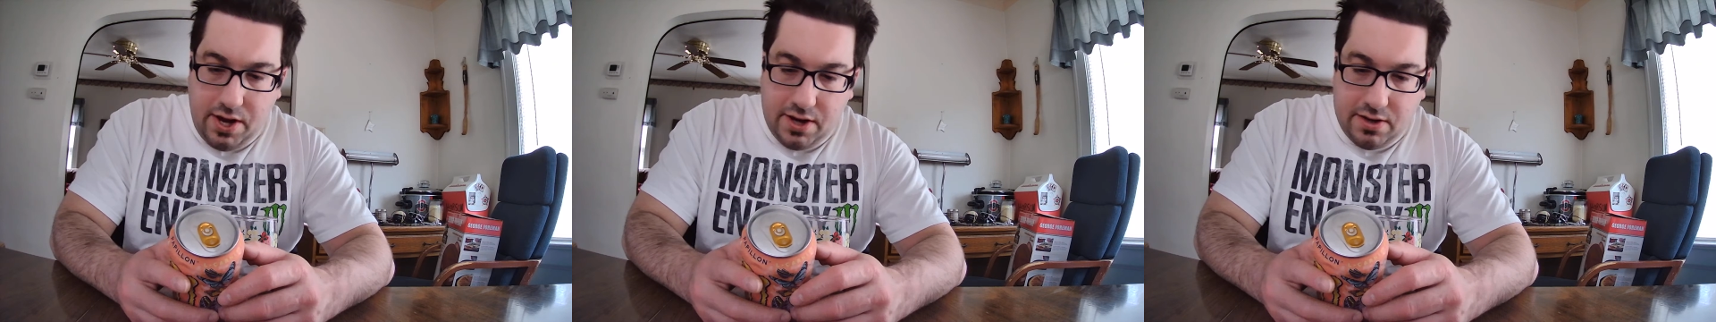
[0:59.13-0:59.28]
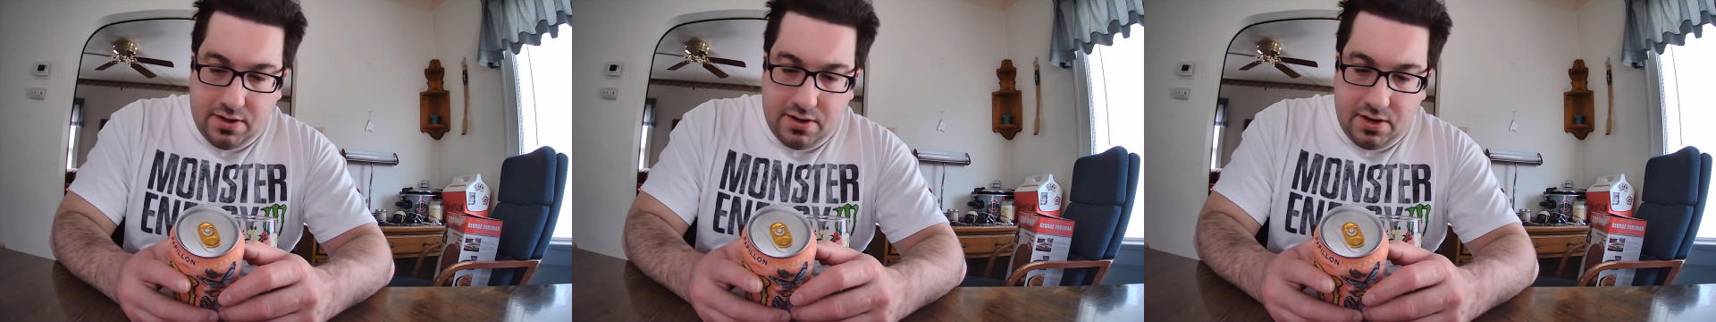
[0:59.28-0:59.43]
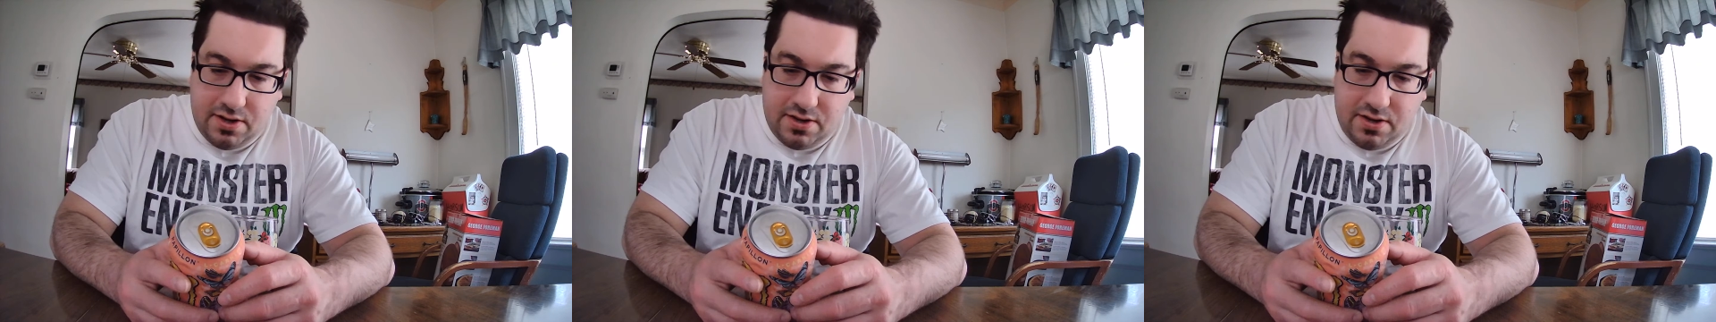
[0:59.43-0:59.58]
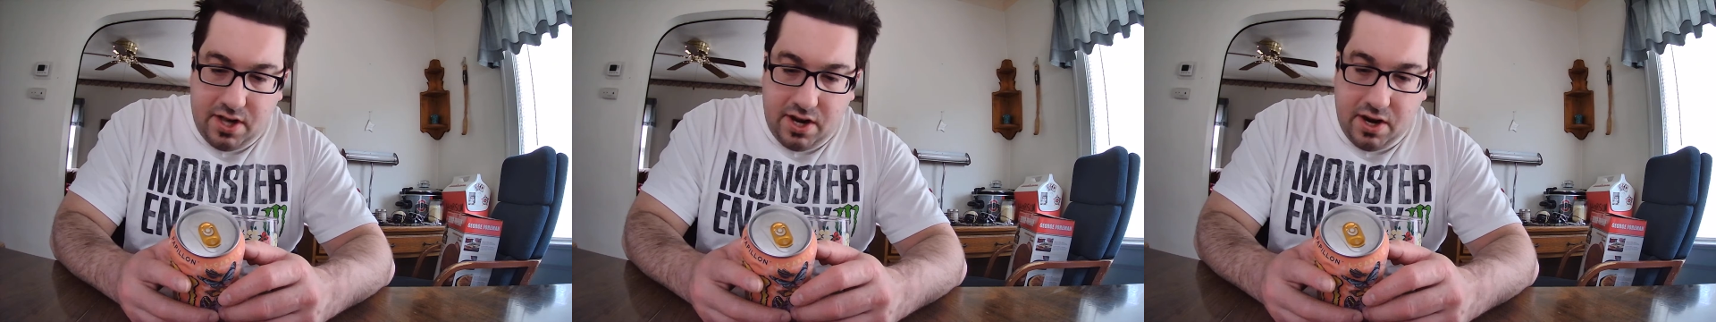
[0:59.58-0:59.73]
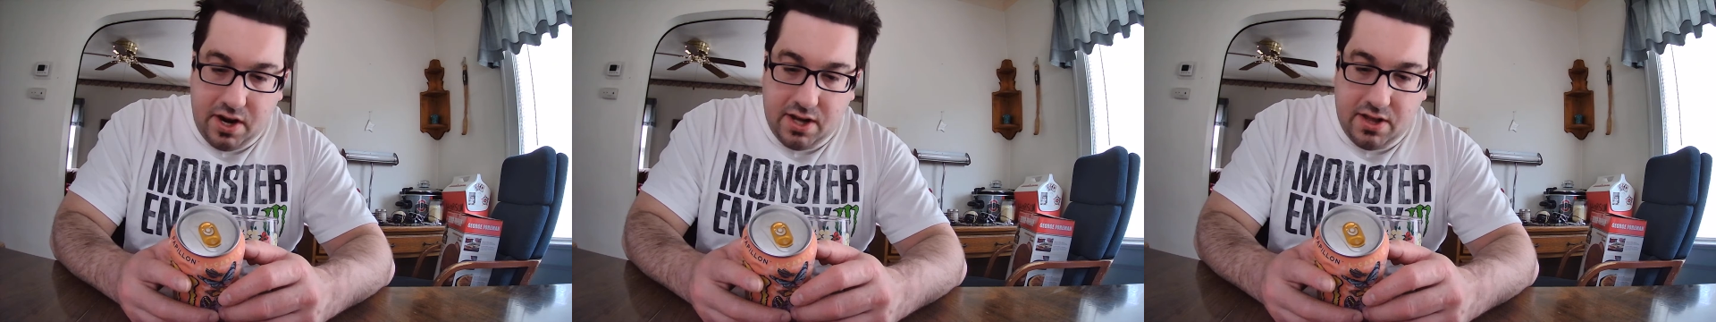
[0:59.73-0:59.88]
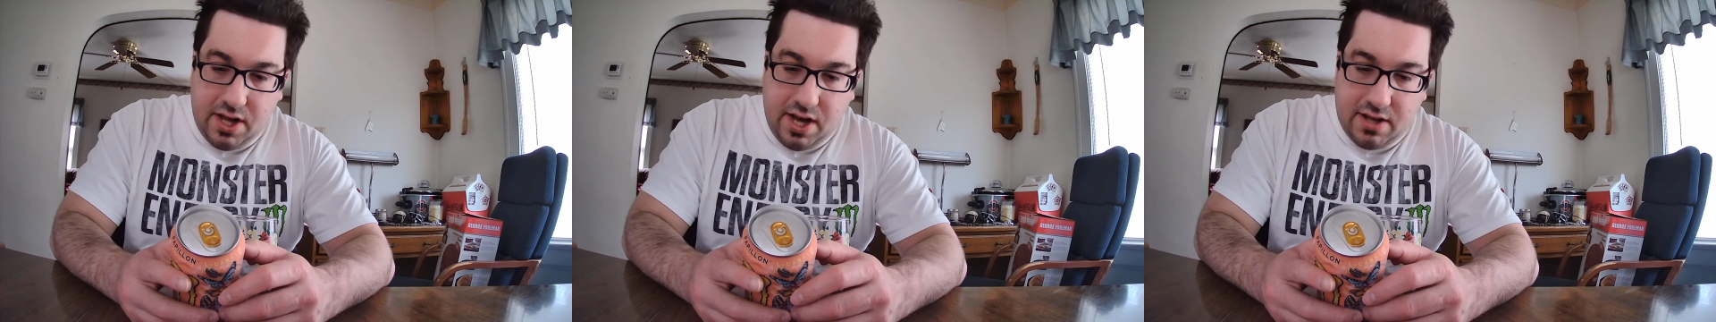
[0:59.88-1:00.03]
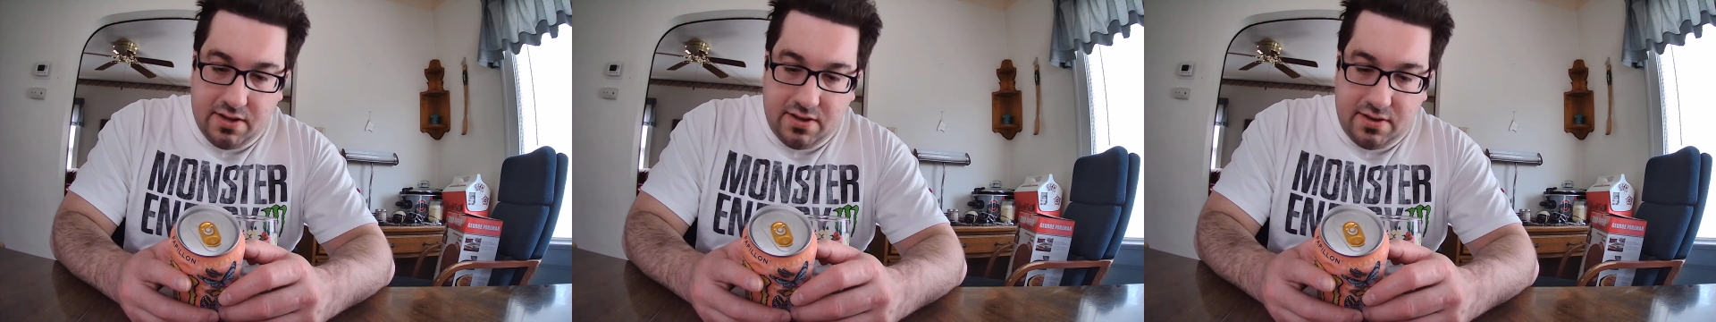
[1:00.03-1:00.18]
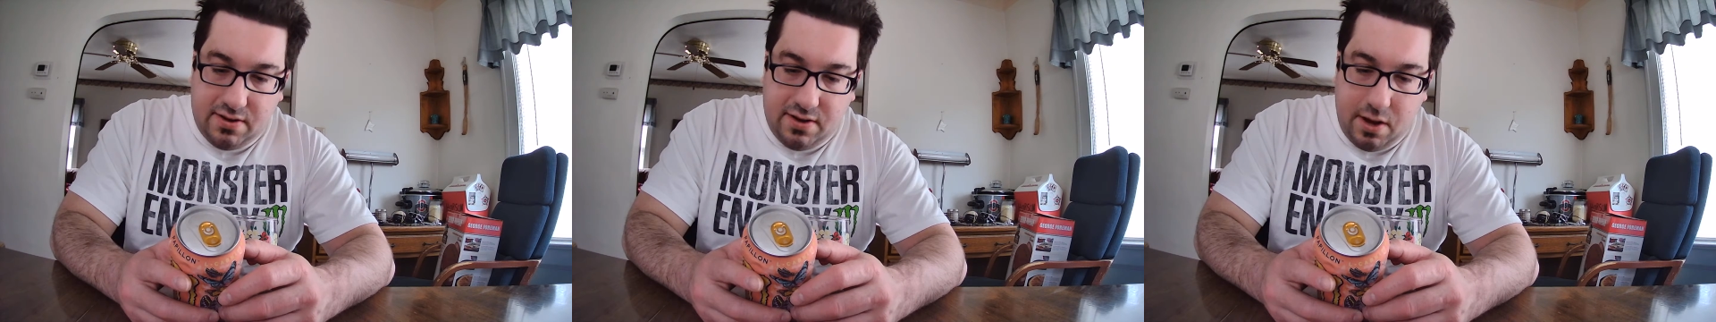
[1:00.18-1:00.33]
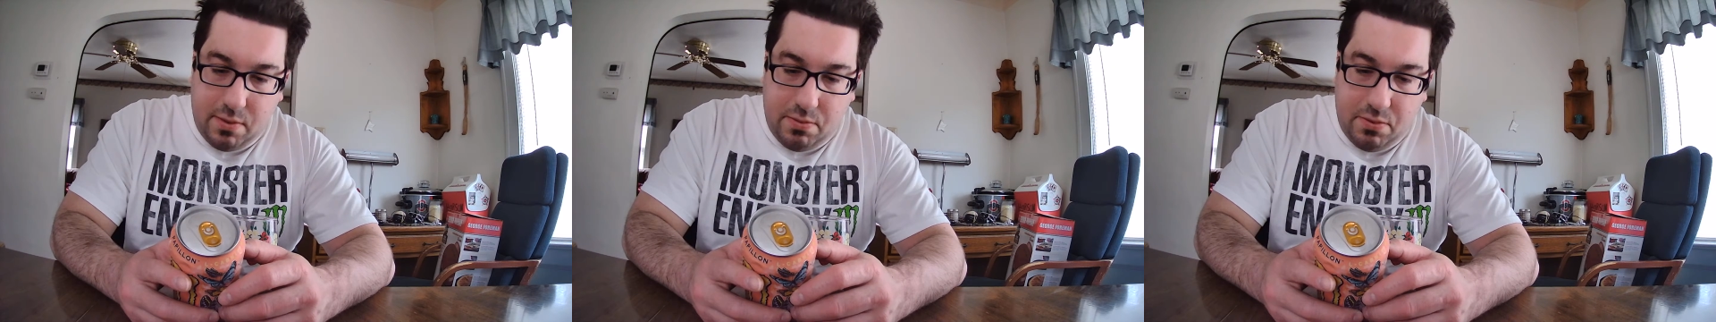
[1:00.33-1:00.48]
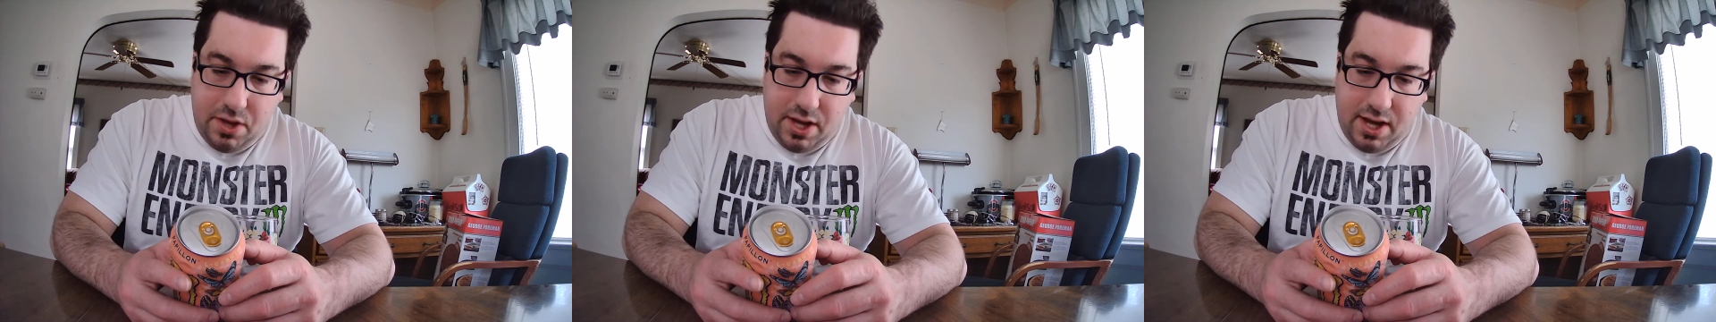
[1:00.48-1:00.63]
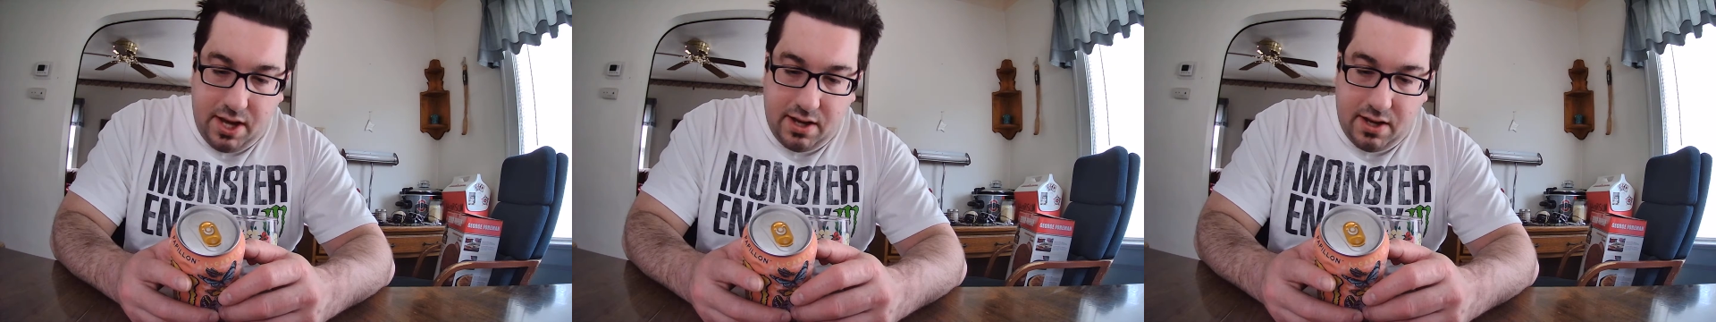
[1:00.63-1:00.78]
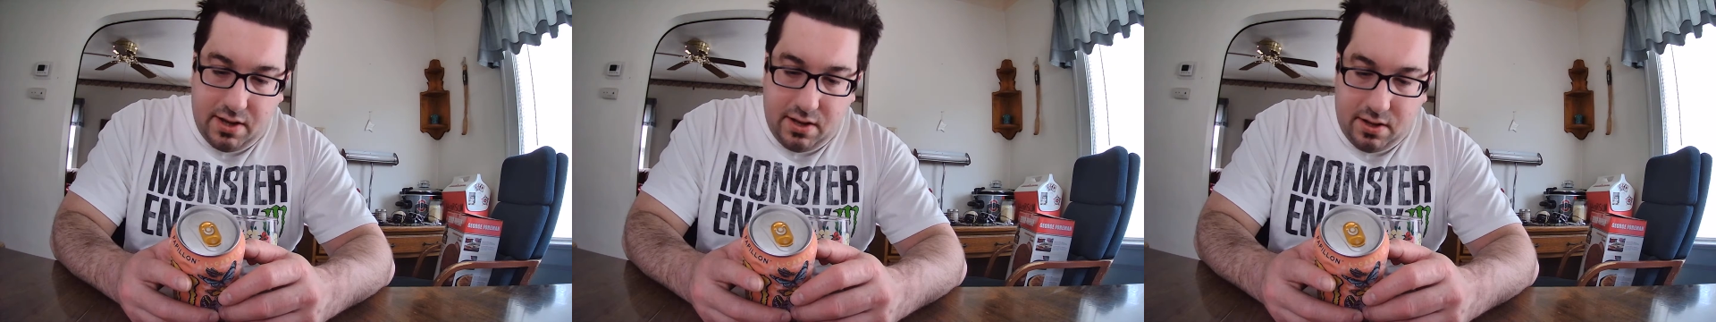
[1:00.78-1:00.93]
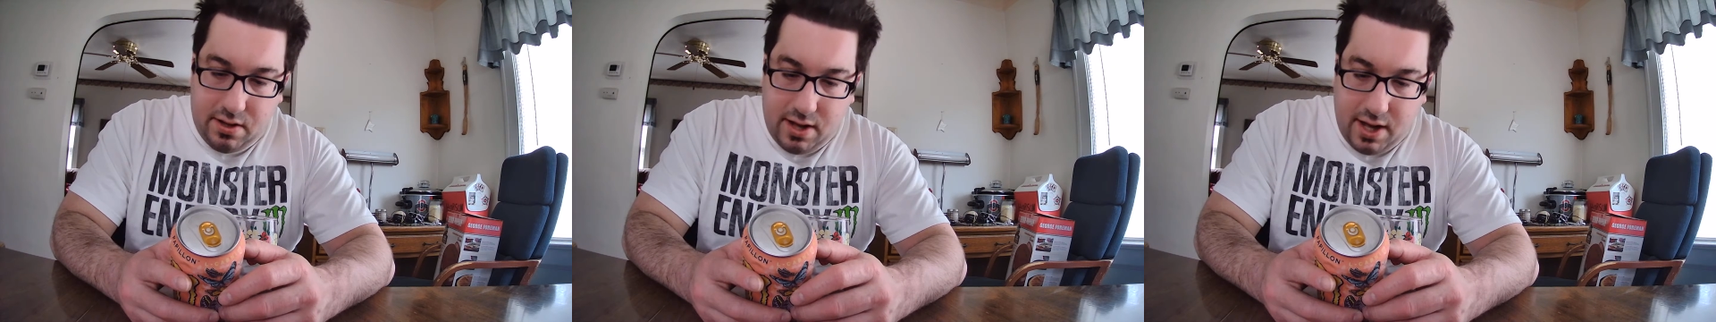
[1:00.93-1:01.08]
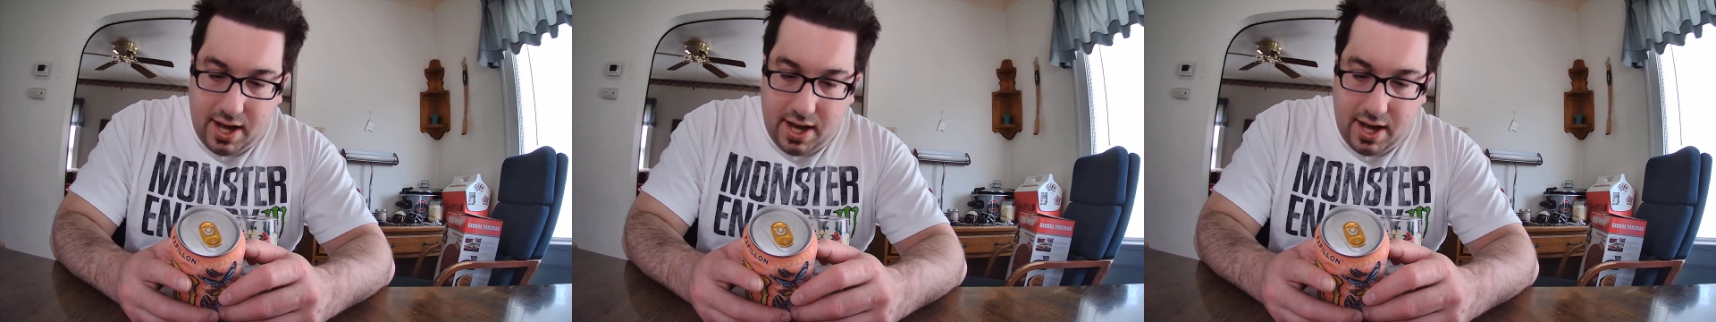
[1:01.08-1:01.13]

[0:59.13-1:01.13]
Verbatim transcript: There's this theory that something